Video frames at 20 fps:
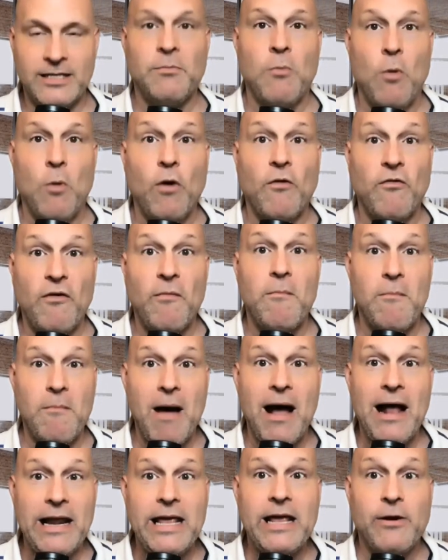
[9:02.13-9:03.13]
more of a
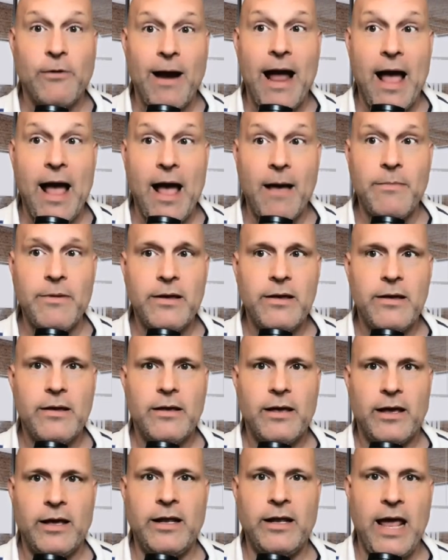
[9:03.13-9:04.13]
money grab
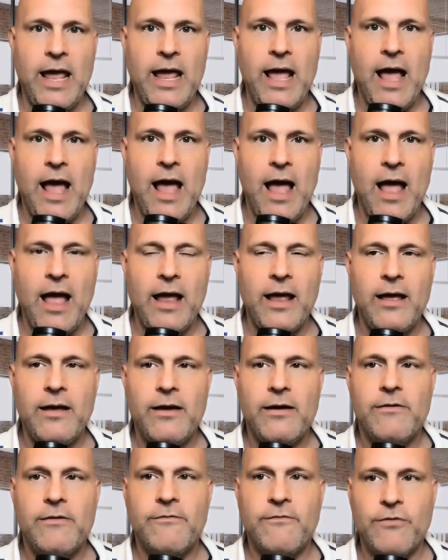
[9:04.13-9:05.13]
in AI
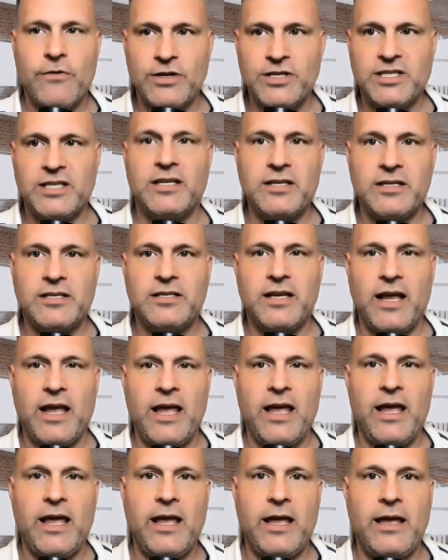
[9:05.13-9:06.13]
versus
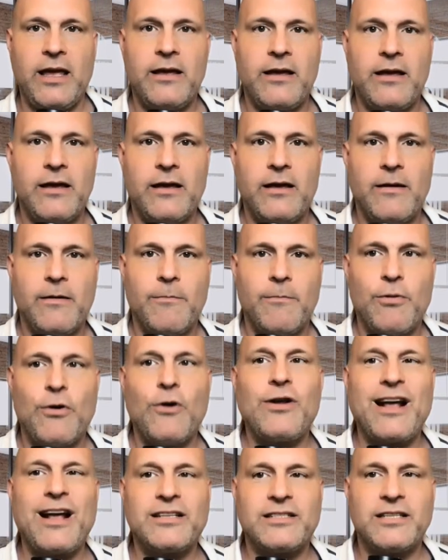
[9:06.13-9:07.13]
a
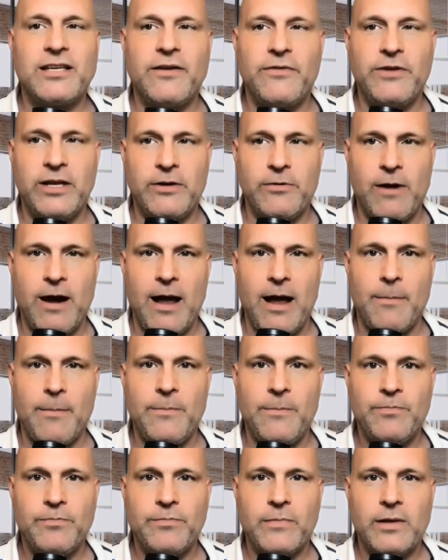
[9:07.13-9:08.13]
productivity grab.
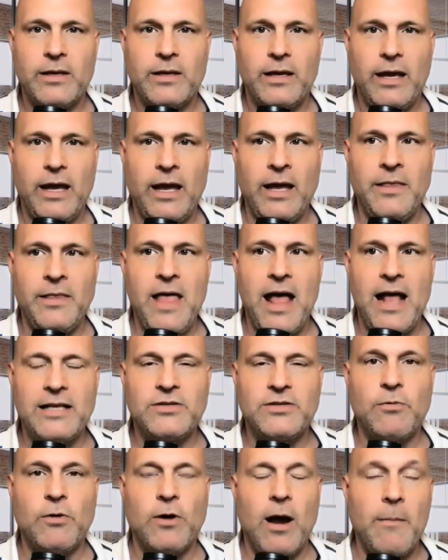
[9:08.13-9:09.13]
And
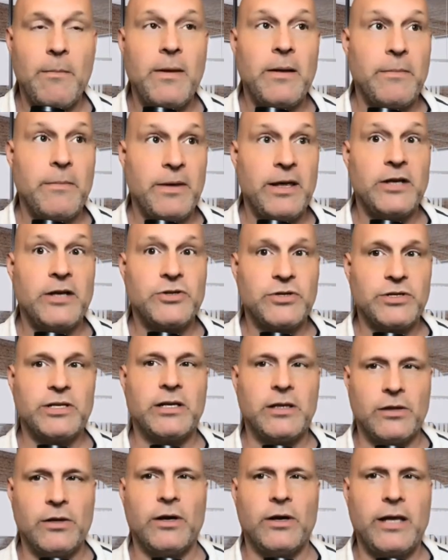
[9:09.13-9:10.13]
that's where I'm going to be interested to
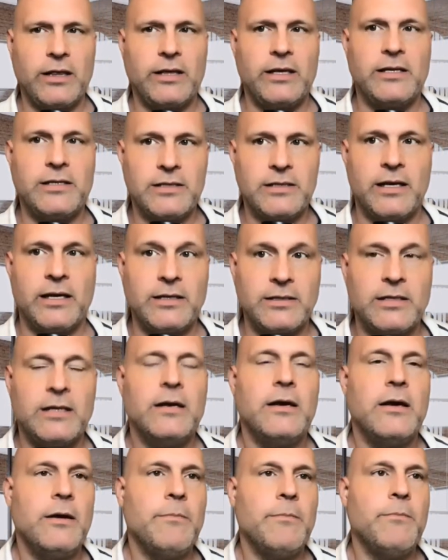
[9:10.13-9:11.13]
look at these things
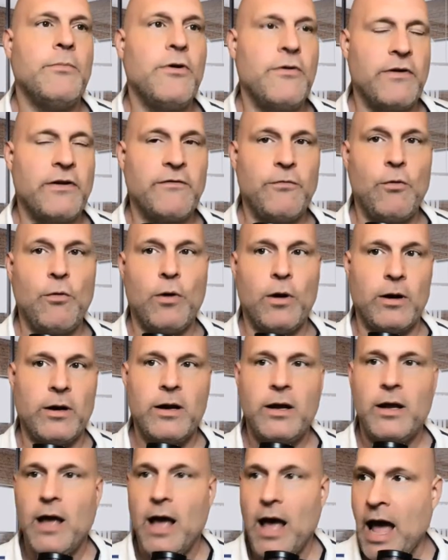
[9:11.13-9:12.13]
moving forward.
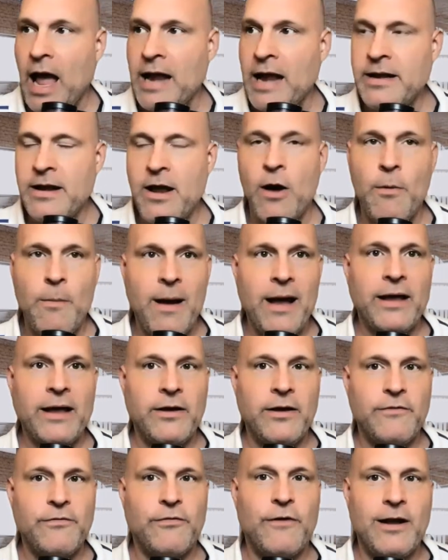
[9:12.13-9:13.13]
I know my
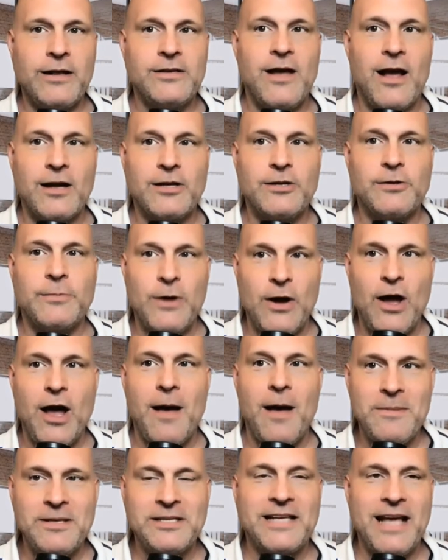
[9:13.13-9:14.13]
good friend Dr.
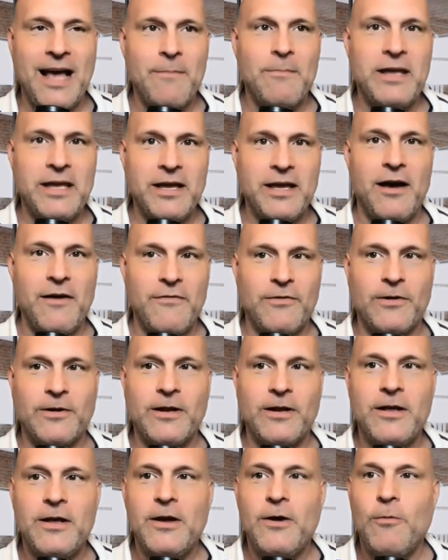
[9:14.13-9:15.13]
Muhammad's got me covered
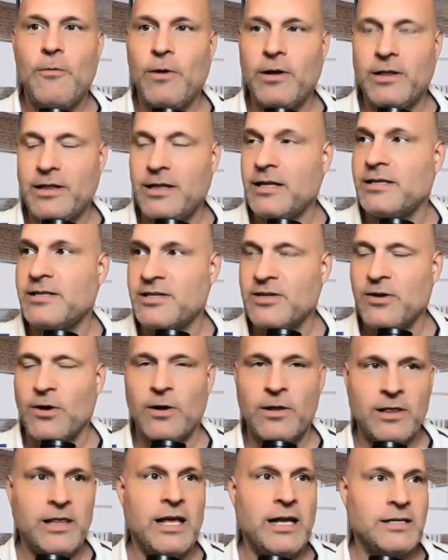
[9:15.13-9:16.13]
with the
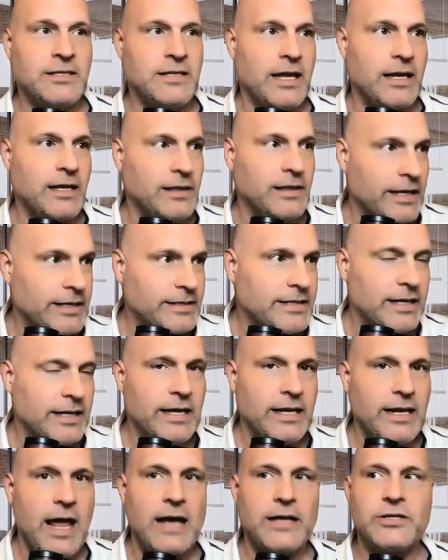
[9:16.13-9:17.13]
certain things like LinkedIn
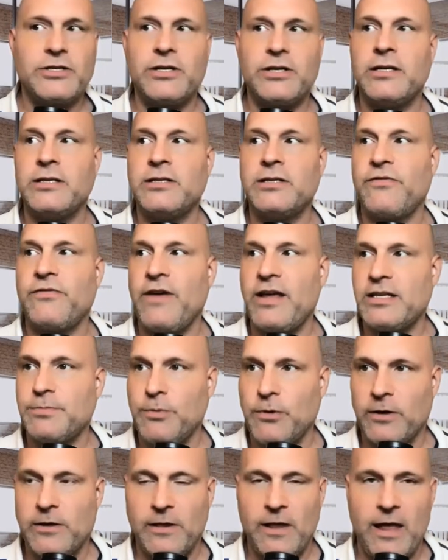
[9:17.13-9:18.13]
connections,
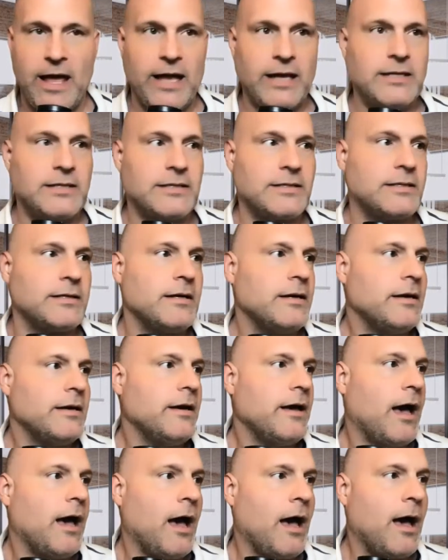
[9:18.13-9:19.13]
Facebook likes,
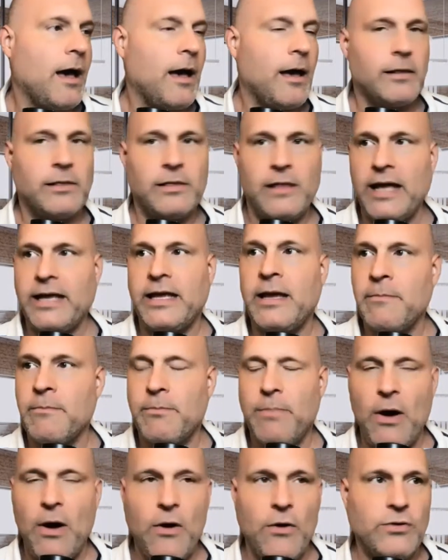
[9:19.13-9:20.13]
liking
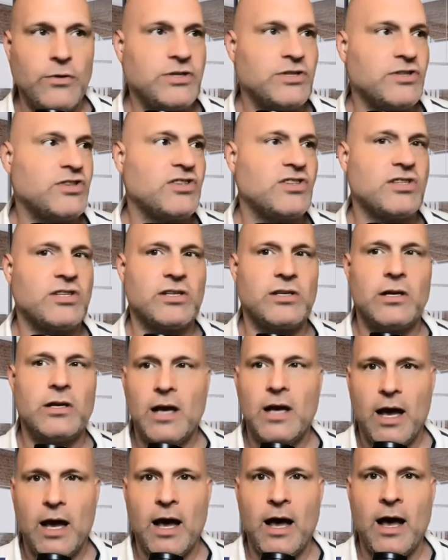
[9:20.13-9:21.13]
posts,
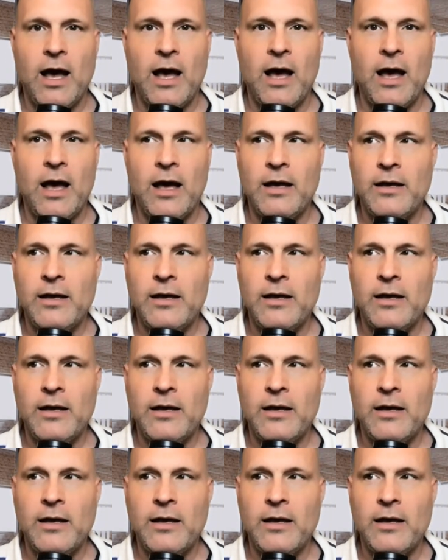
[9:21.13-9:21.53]
uh,